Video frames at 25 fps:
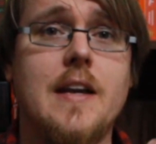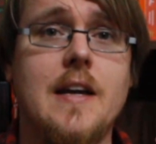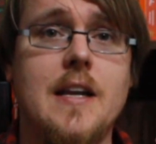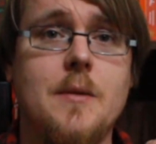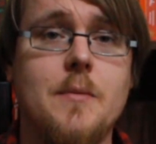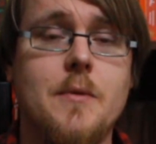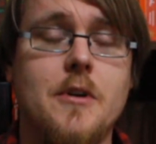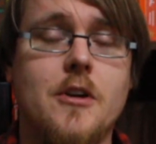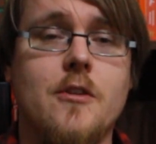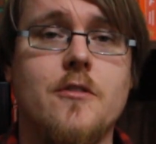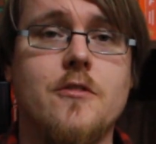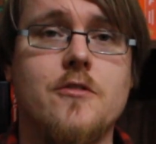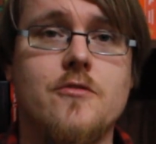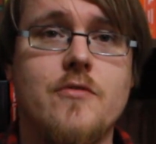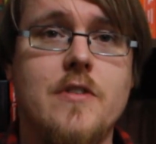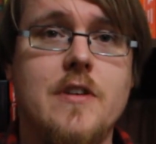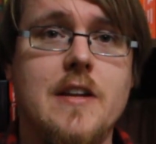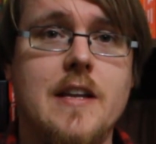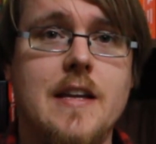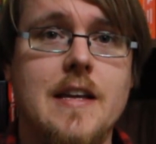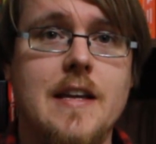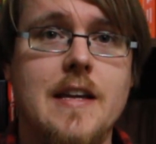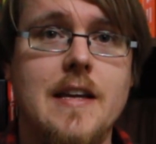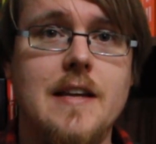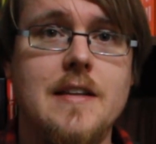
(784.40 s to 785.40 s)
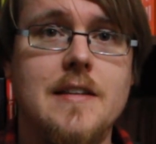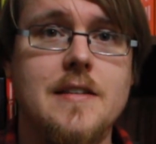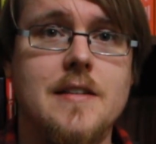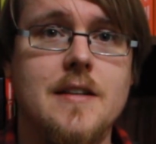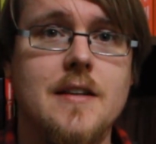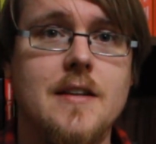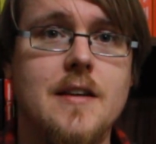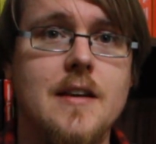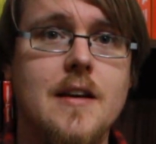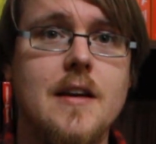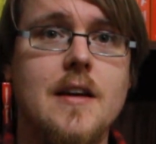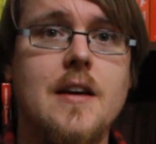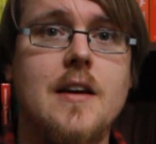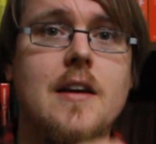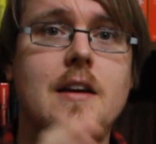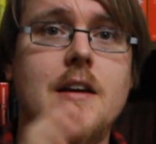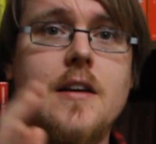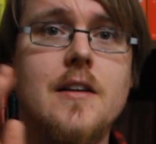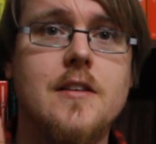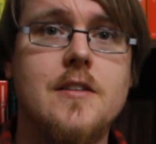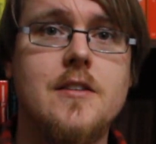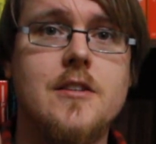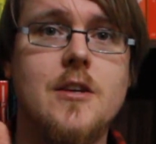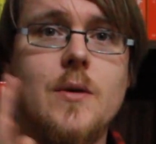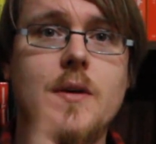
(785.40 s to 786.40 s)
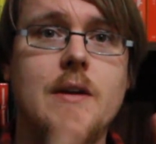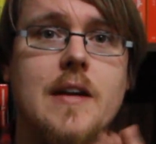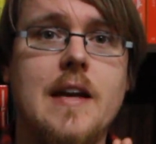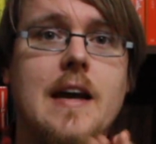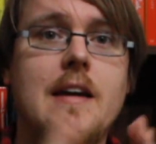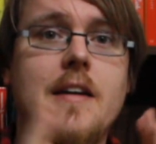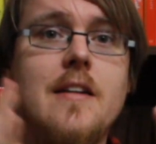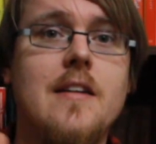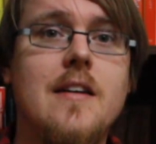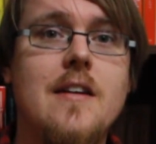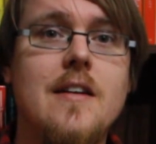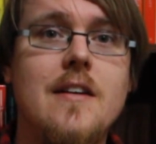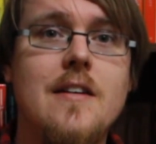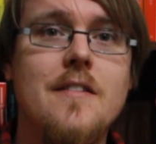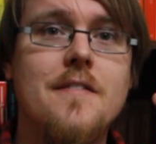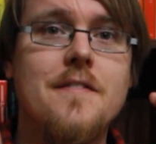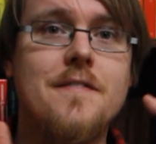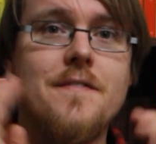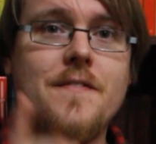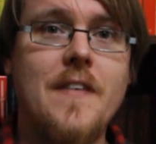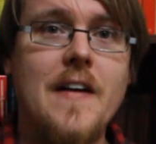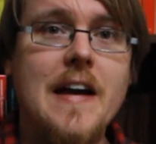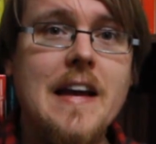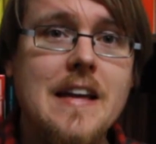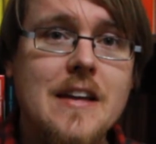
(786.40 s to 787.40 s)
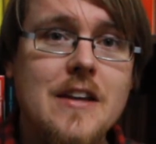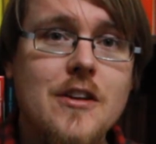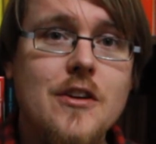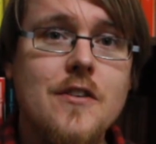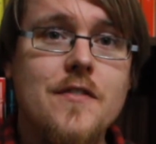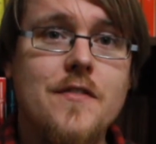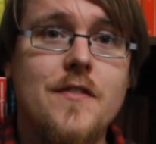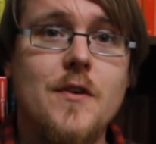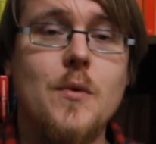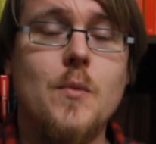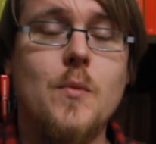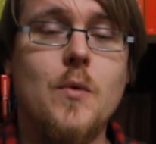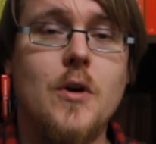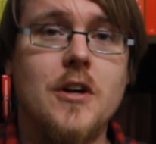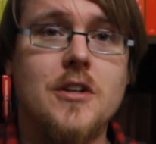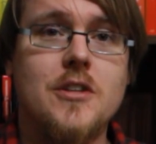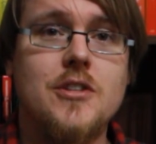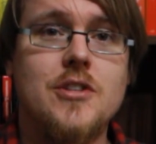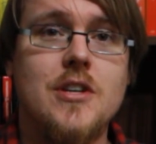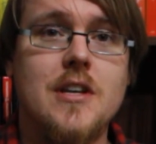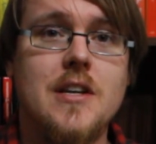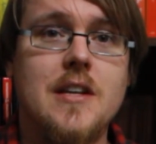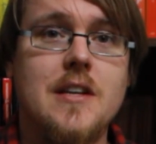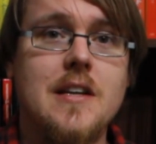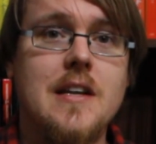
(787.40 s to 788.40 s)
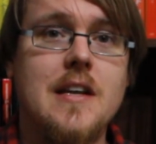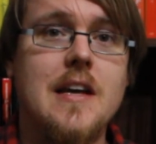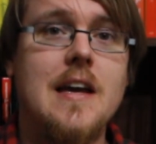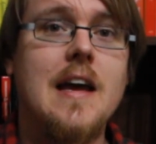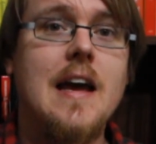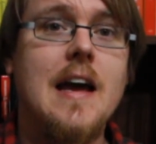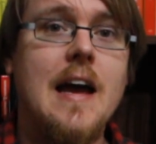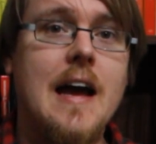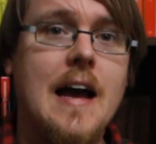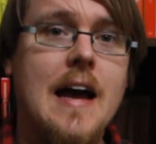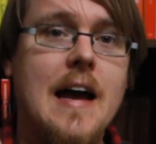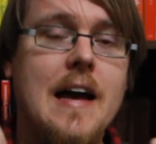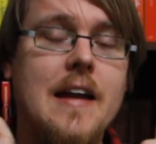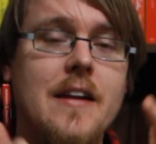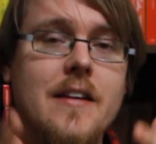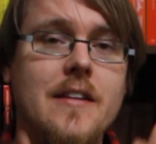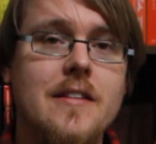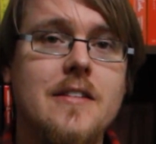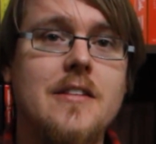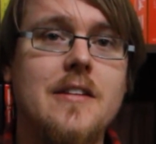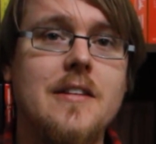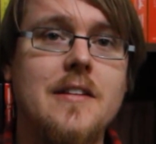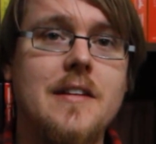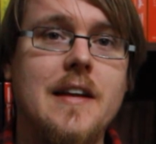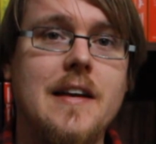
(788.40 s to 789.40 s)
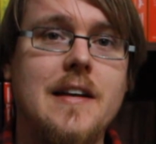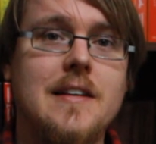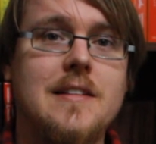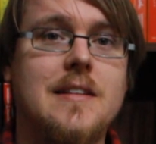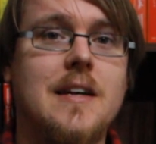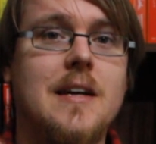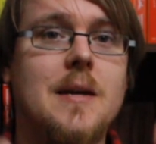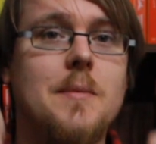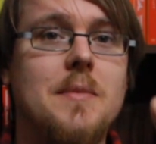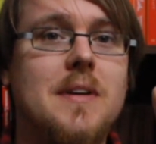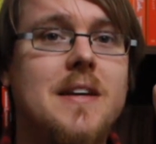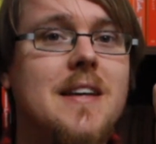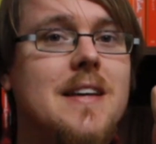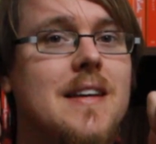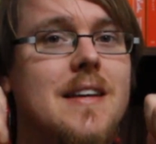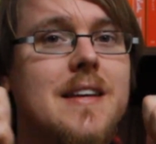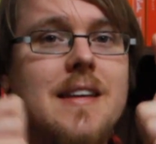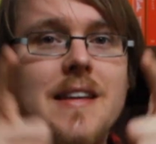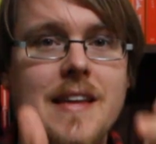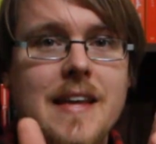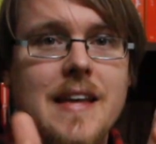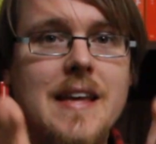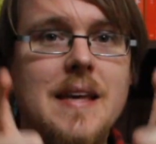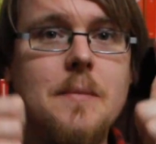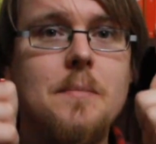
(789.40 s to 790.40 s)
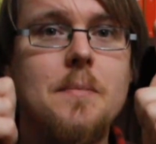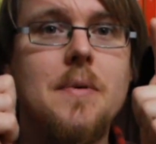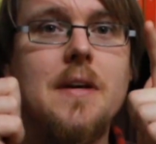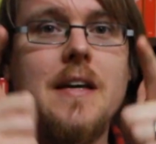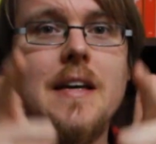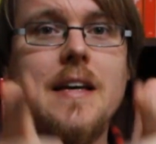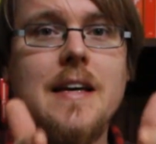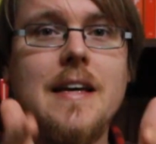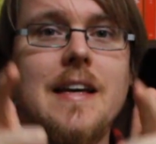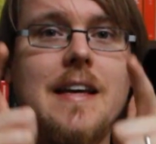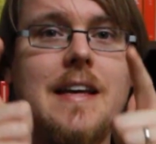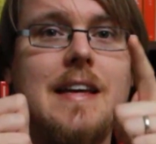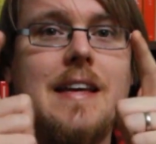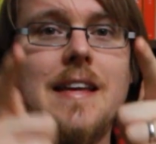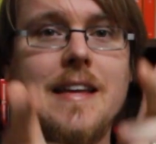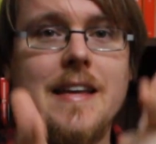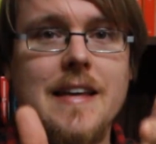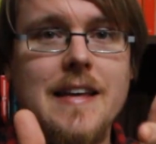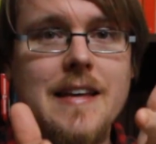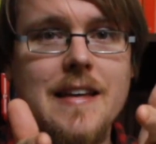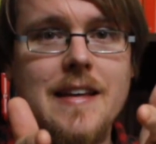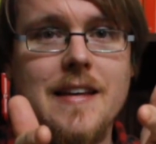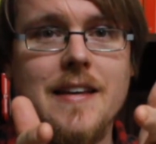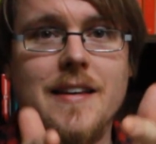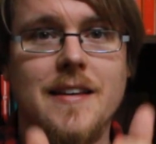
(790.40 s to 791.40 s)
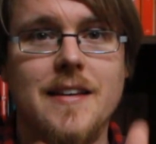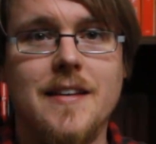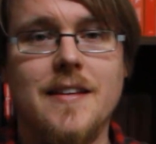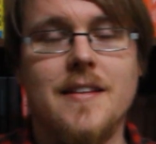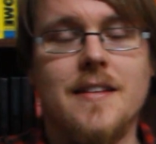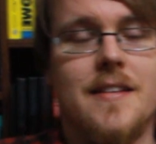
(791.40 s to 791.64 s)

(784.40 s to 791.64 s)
and it becomes really easy. So again, thank you for watching, and until next time, keep it geeky.